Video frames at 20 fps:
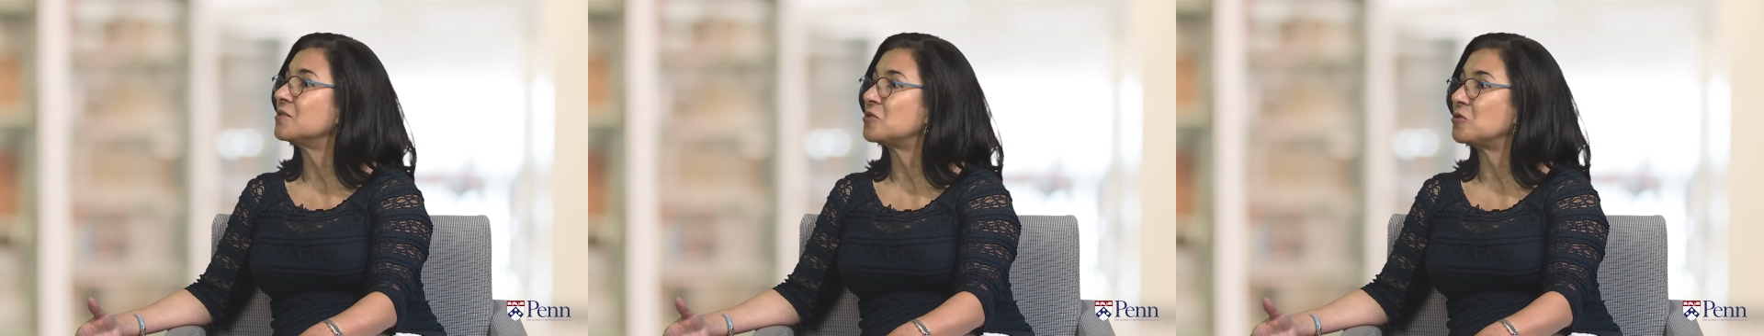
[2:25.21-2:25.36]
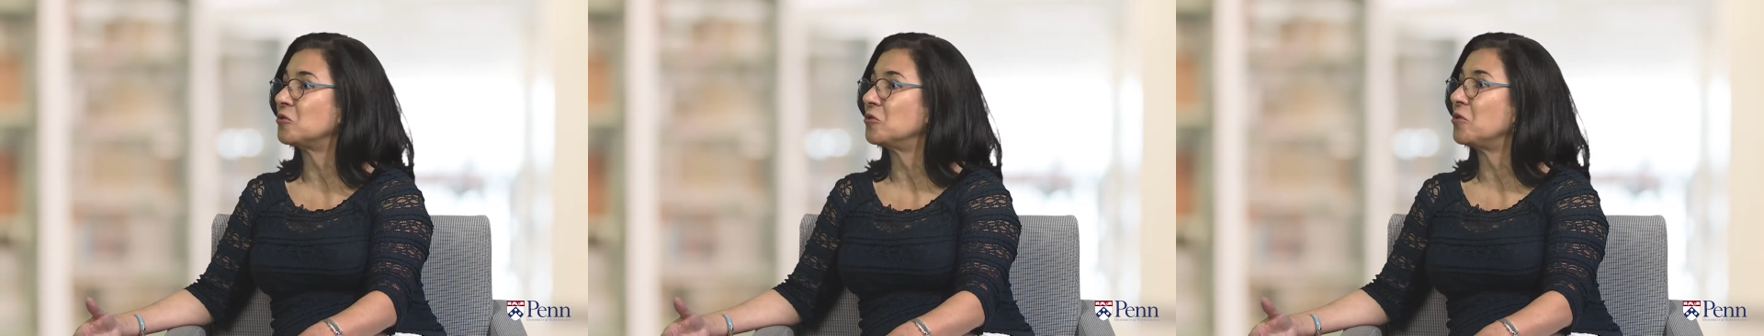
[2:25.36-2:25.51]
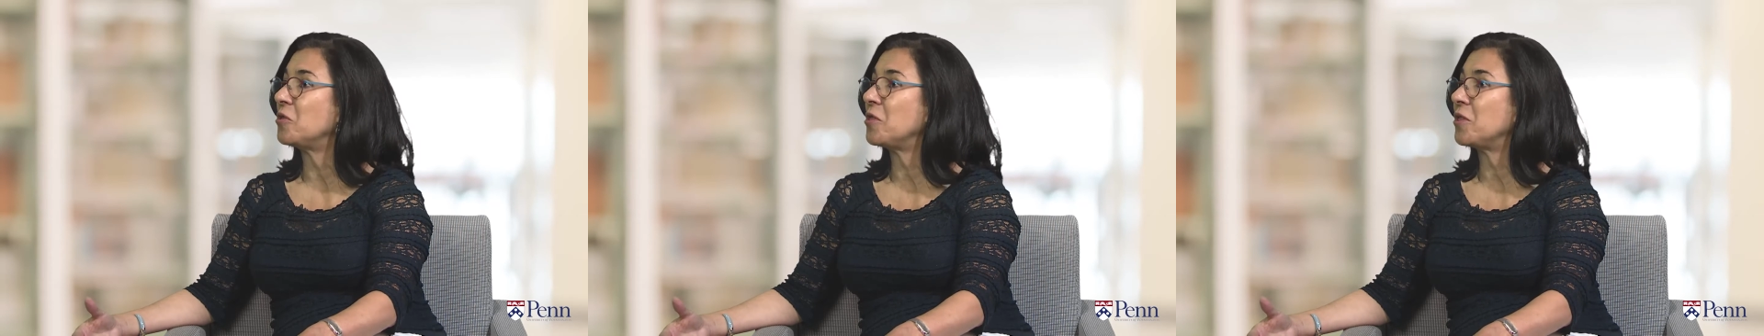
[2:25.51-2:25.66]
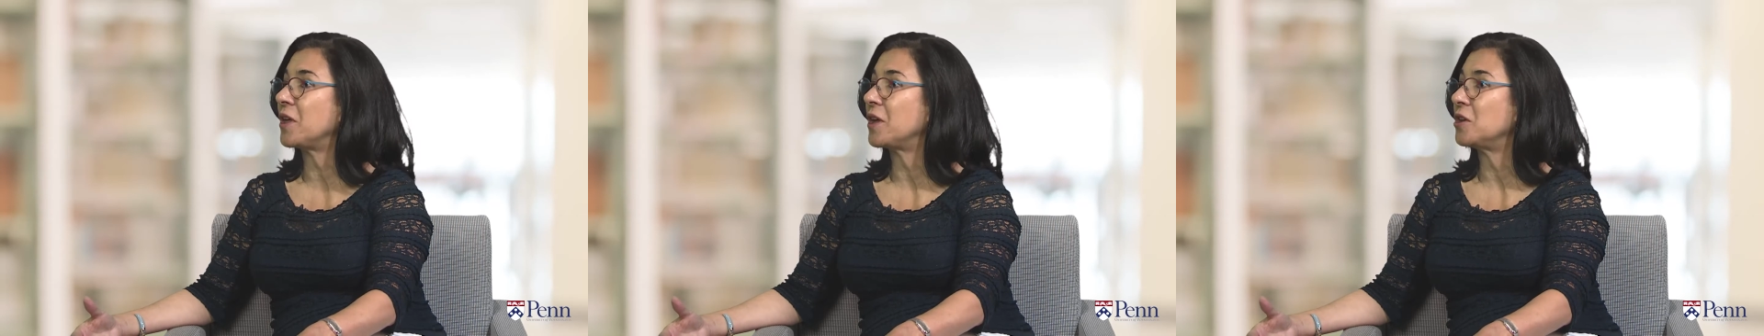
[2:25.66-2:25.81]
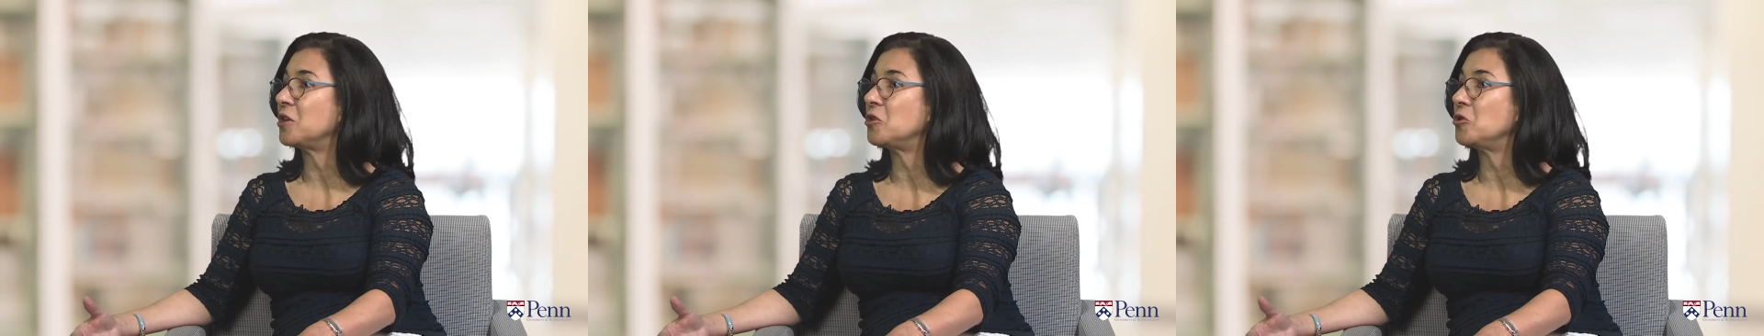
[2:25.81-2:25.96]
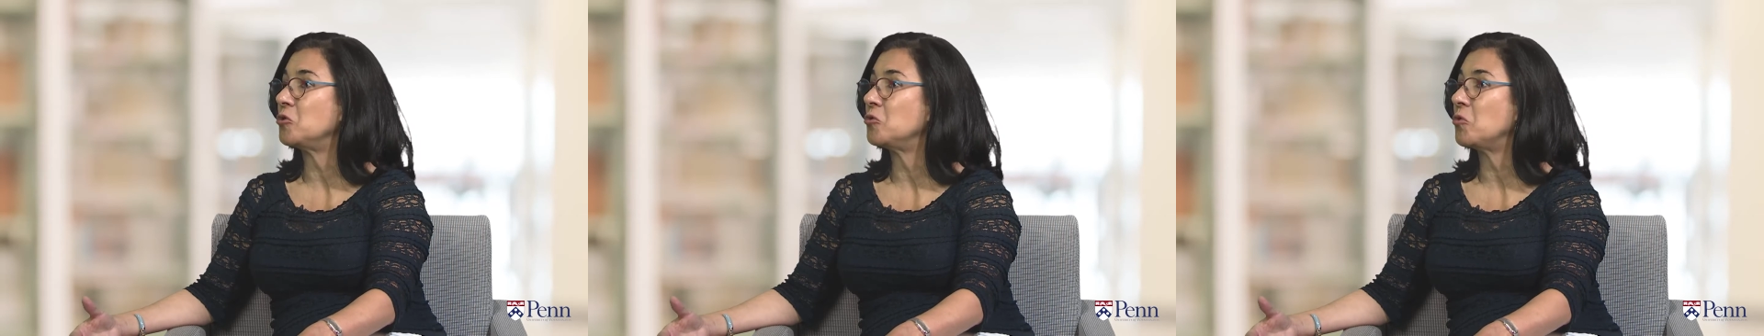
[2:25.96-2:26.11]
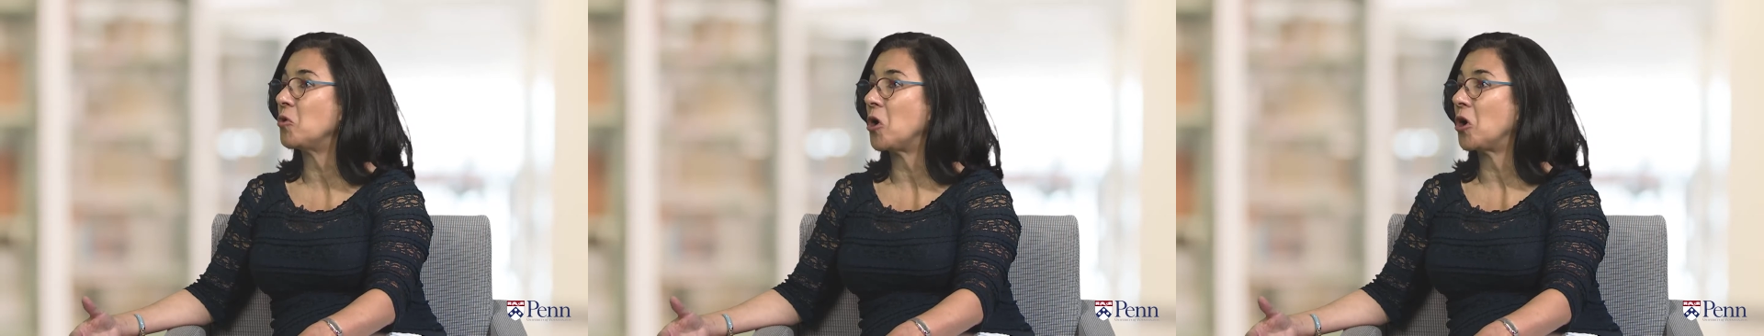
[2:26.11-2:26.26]
certain that
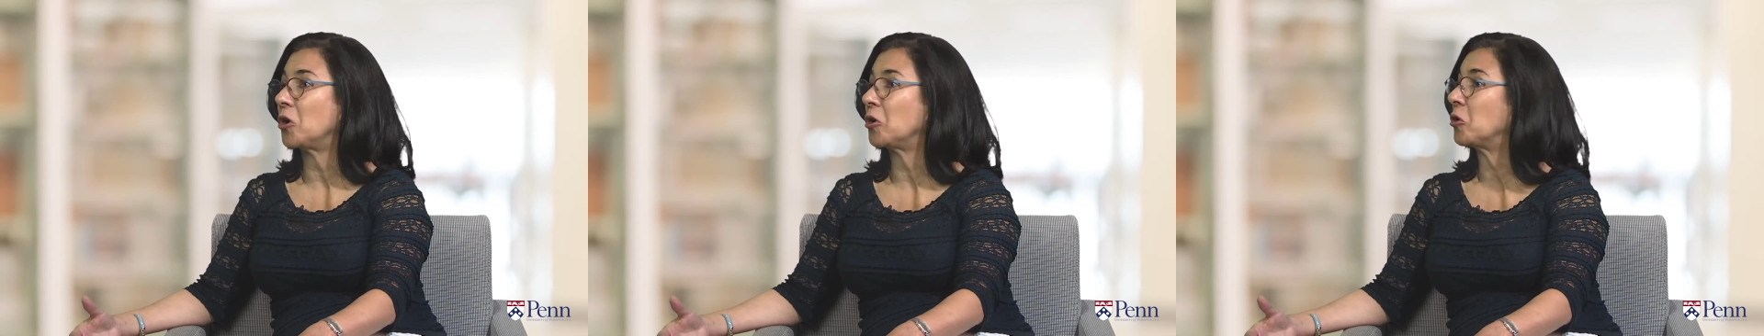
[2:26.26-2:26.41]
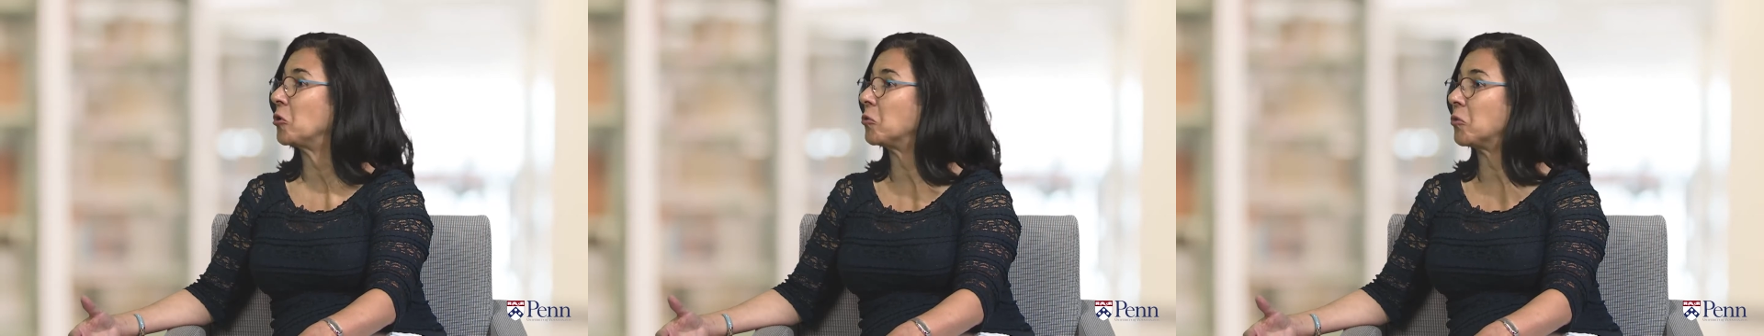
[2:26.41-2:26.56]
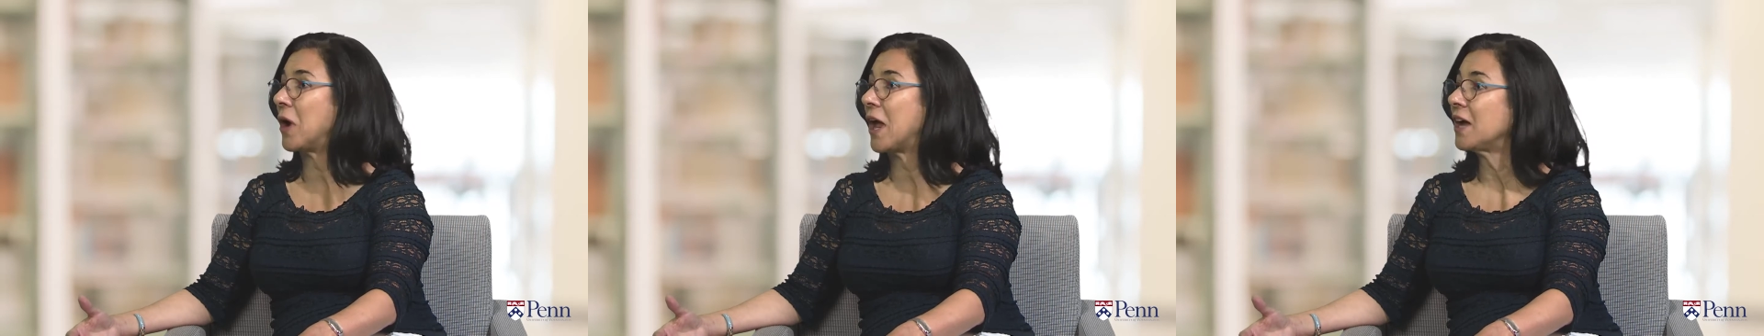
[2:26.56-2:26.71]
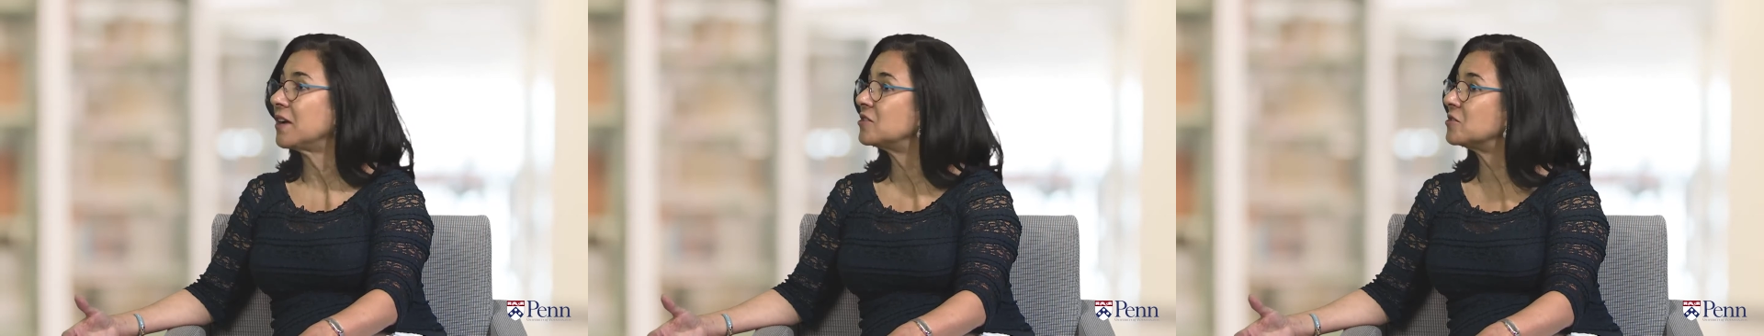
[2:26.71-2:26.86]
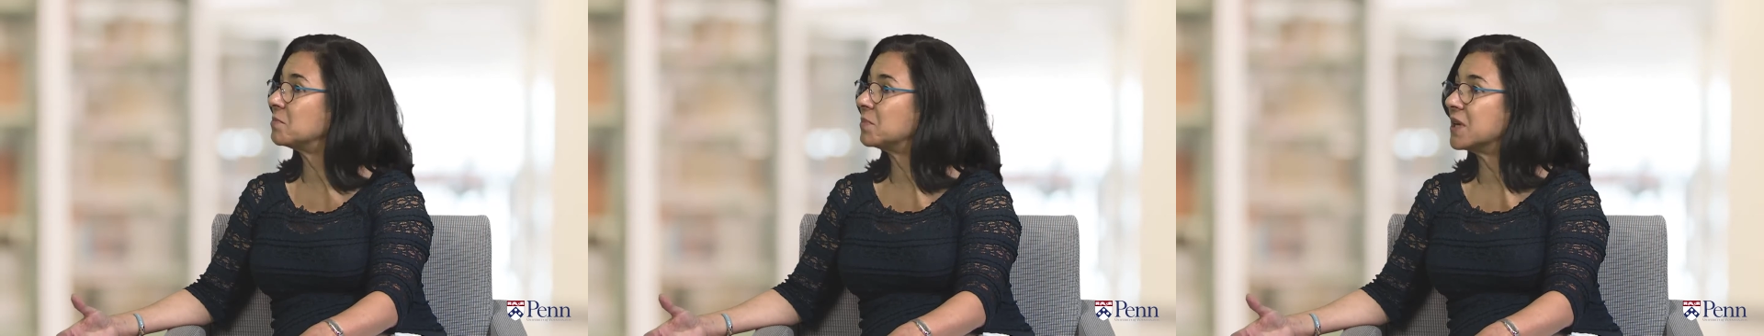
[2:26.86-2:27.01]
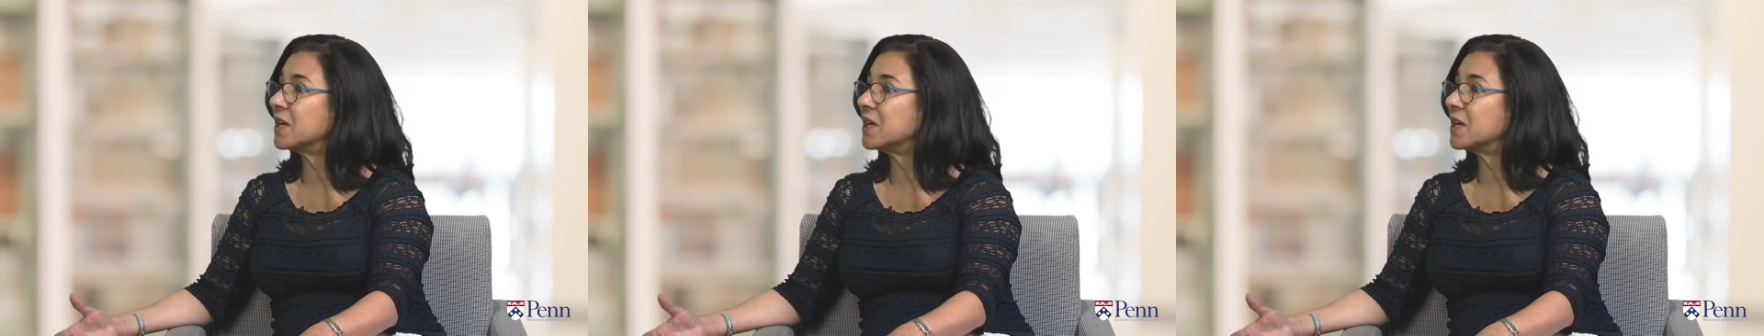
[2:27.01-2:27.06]
you are correct,